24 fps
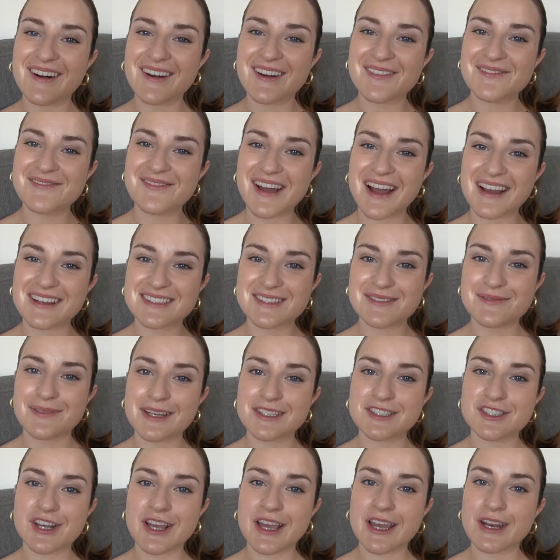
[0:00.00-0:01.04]
welcome back to my
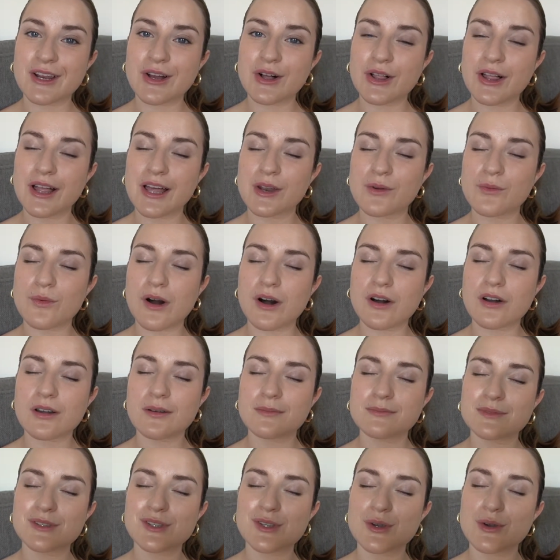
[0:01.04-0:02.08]
channel and
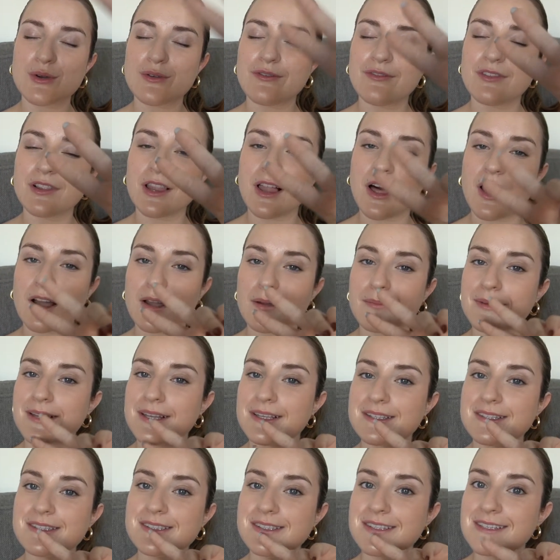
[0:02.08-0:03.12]
welcome to
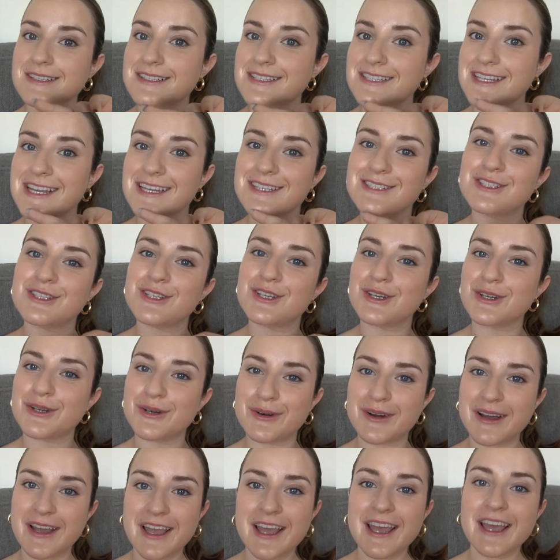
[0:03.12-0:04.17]
Vlogmas Day
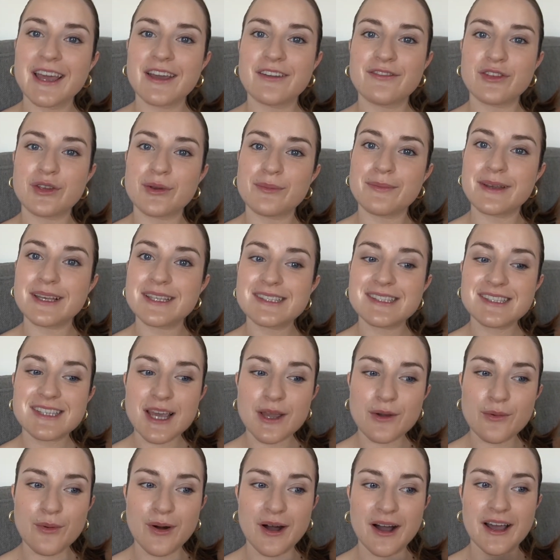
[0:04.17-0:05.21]
2. If you missed
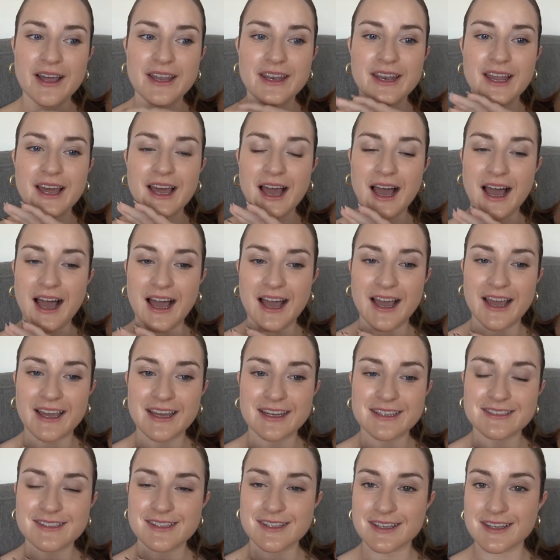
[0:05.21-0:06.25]
Day 1,
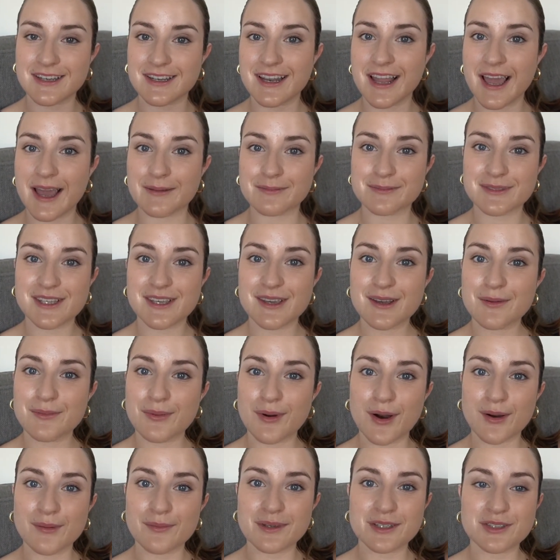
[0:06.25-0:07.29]
I did an empty
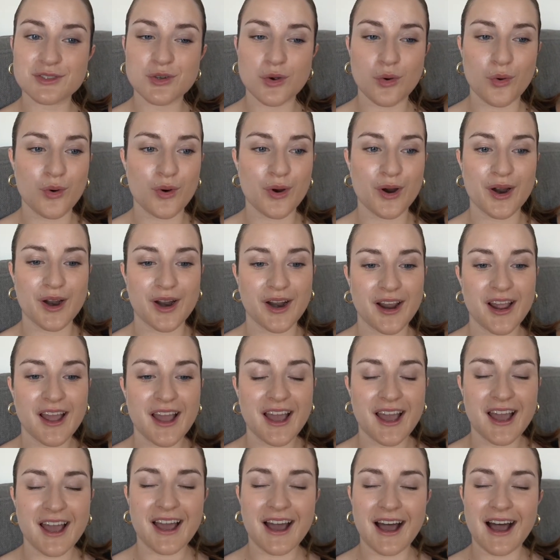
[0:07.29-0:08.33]
apartment tour.
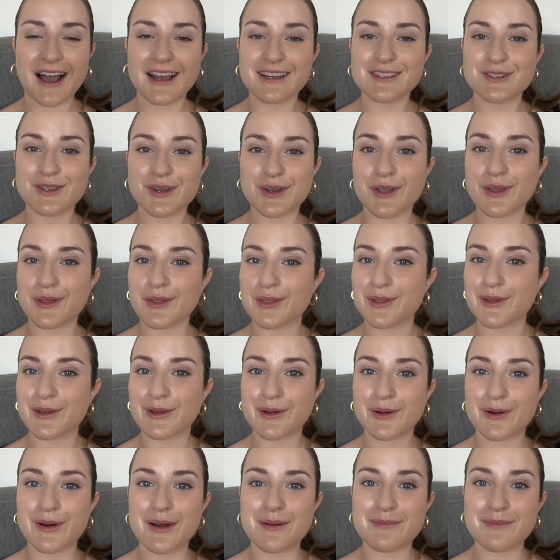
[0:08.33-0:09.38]
I took you
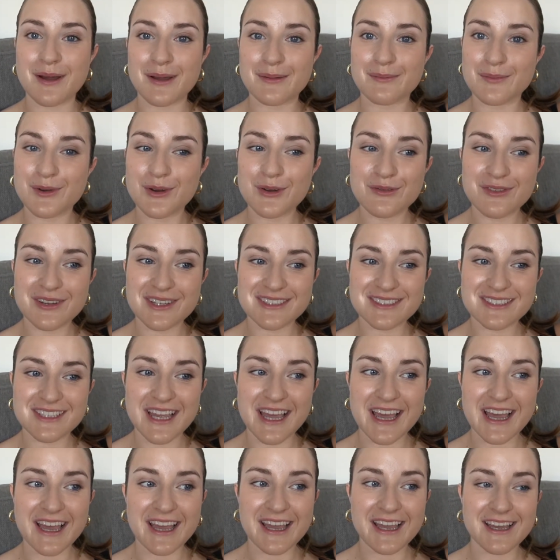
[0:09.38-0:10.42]
through my move-in
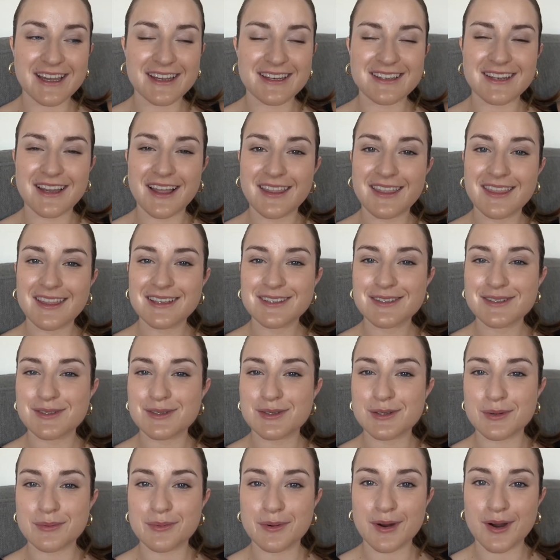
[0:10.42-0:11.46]
day. Nothing
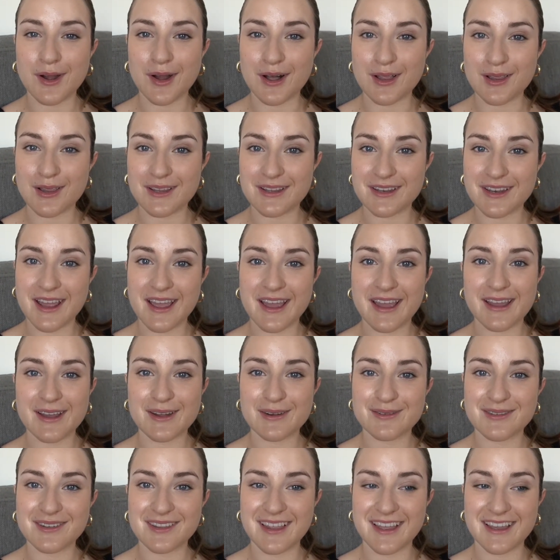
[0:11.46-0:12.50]
super holiday
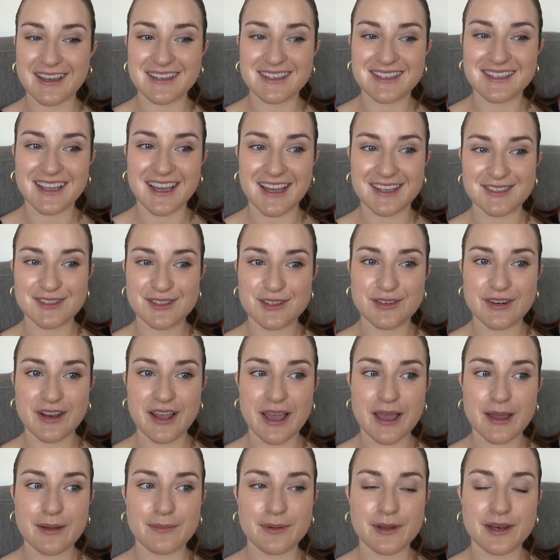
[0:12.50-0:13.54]
related
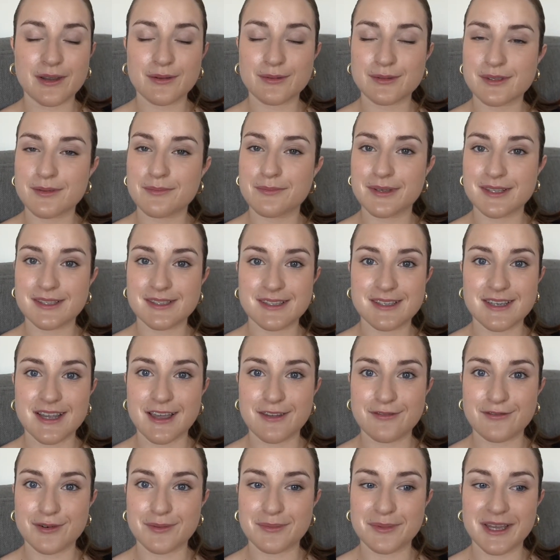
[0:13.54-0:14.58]
yesterday, but it was a busy
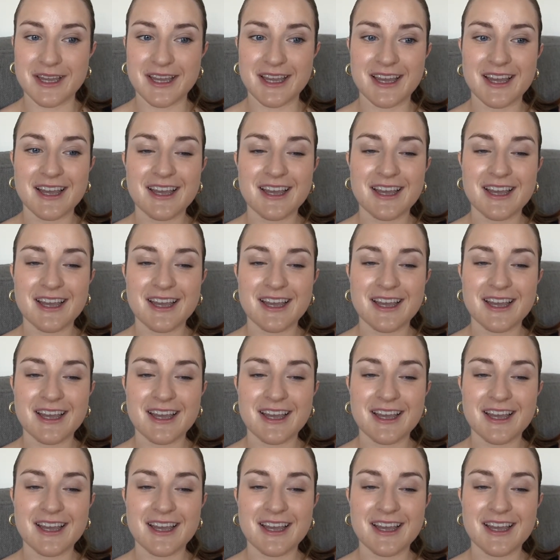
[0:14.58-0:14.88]
day for me,